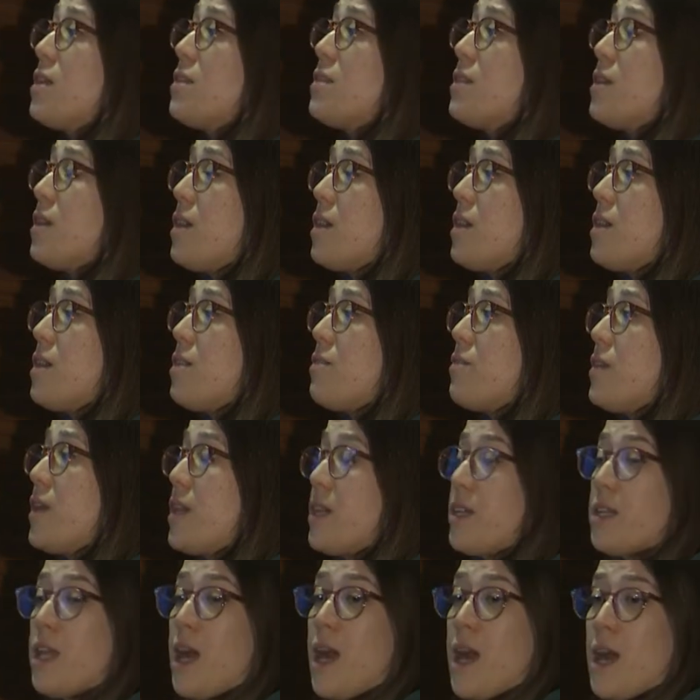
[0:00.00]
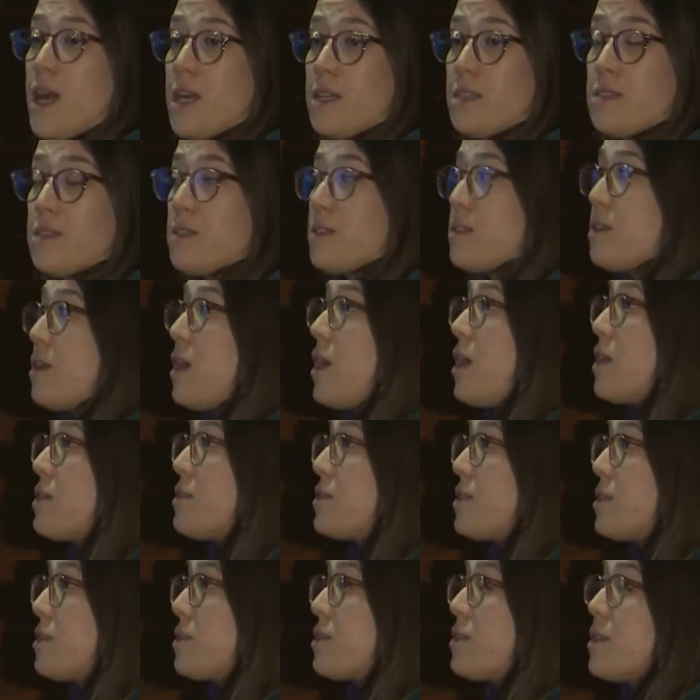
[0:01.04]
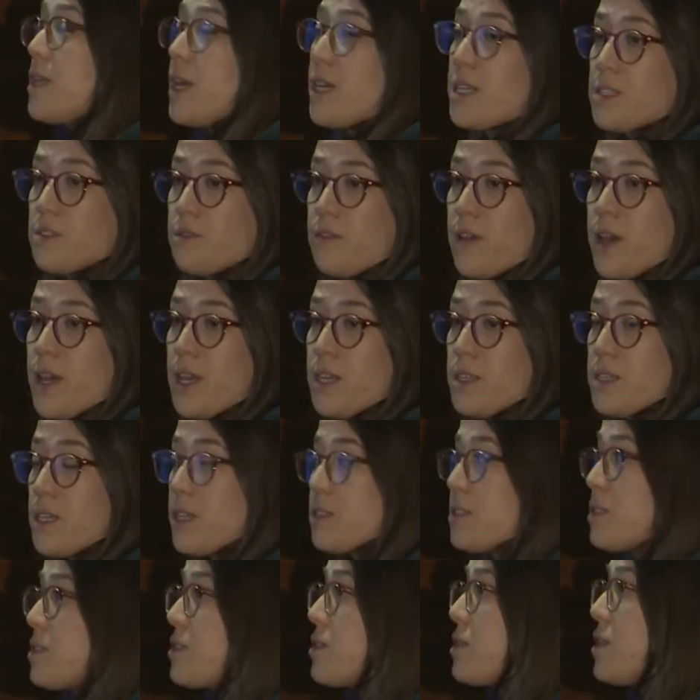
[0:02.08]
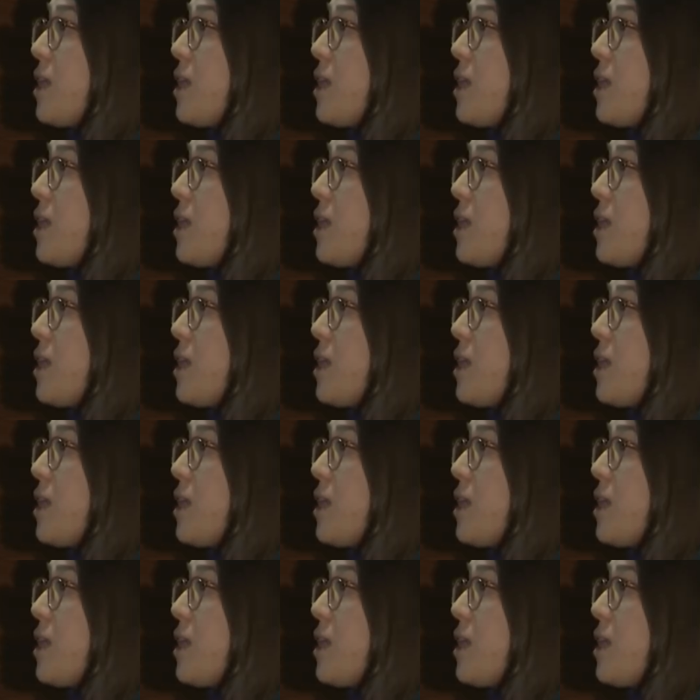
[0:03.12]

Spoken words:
the vehicle has until the next phase, until the